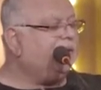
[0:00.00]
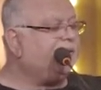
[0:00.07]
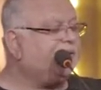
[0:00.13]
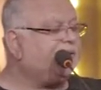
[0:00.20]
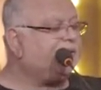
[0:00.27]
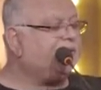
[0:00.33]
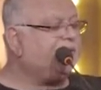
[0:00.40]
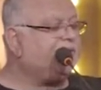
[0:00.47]
And
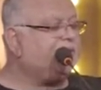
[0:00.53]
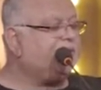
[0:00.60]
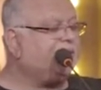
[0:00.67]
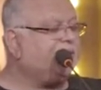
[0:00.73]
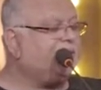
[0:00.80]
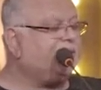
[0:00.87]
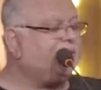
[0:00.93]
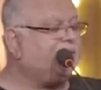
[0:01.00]
yesterday,
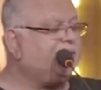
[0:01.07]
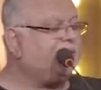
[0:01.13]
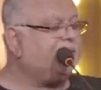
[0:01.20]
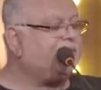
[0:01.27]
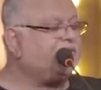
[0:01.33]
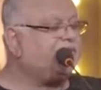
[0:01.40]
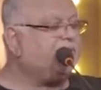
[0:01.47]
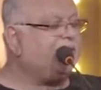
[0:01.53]
Sheena
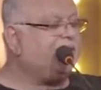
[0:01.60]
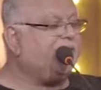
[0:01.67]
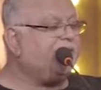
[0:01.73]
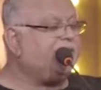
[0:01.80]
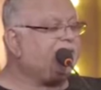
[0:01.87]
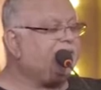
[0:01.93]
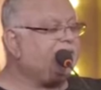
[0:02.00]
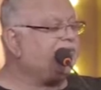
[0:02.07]
has joined
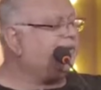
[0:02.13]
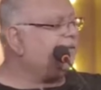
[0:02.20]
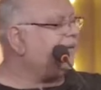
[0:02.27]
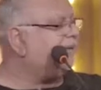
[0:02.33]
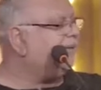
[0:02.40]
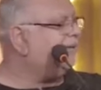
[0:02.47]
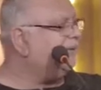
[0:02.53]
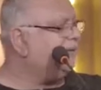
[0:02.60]
hands with
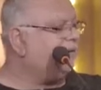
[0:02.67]
Jay,